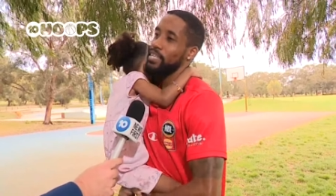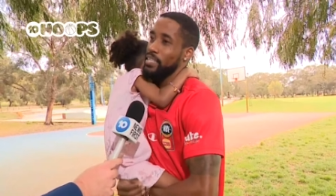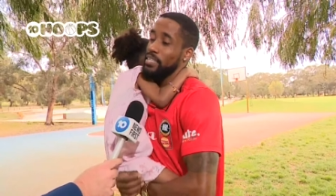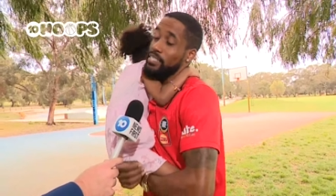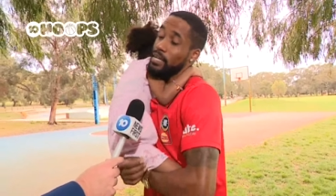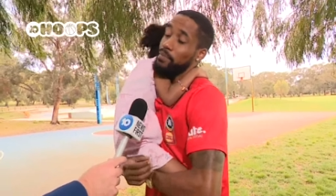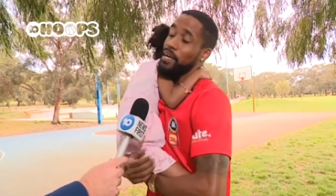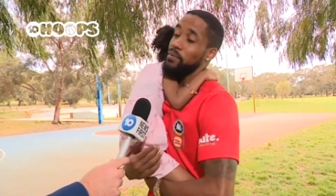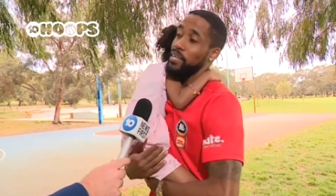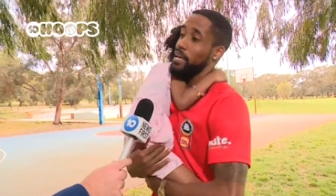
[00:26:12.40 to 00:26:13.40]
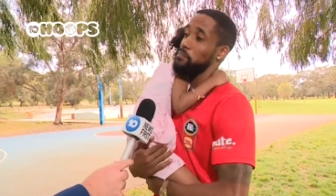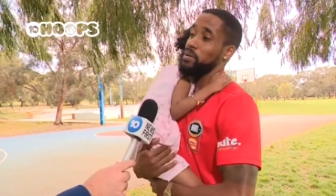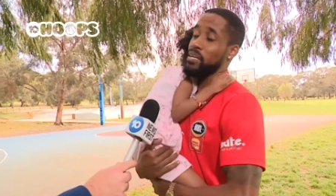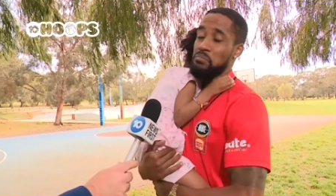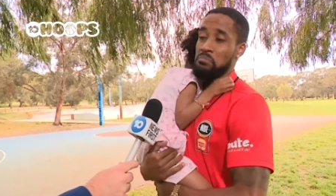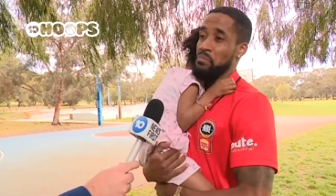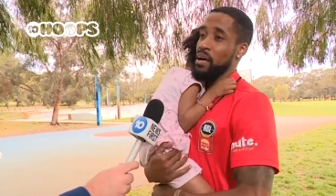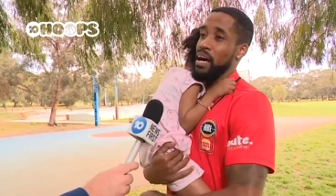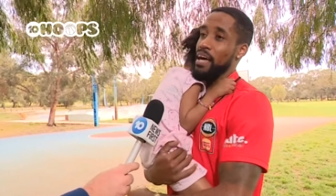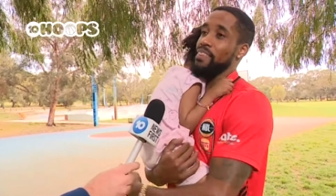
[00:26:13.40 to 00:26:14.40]
and then the same thing with KP.
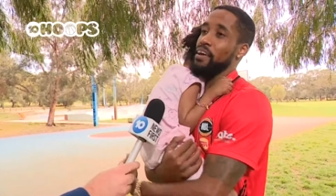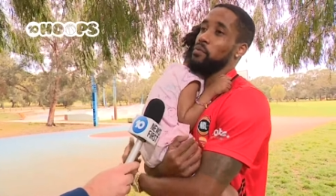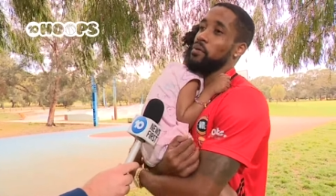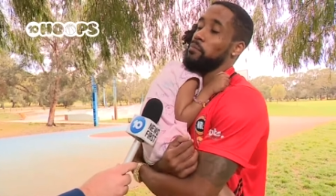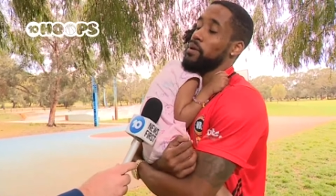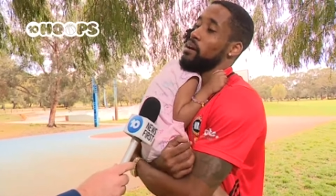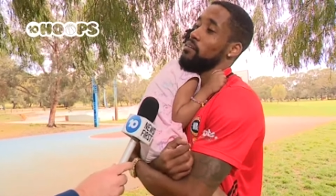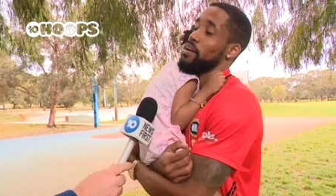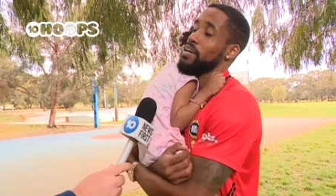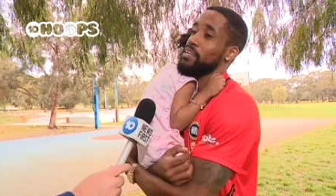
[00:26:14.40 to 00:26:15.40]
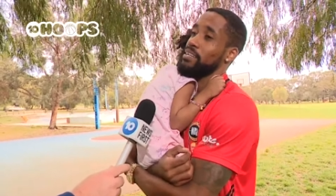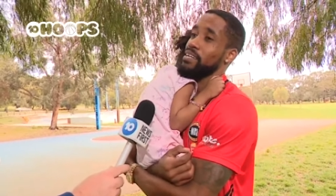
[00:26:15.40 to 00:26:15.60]
I think we'll be all right.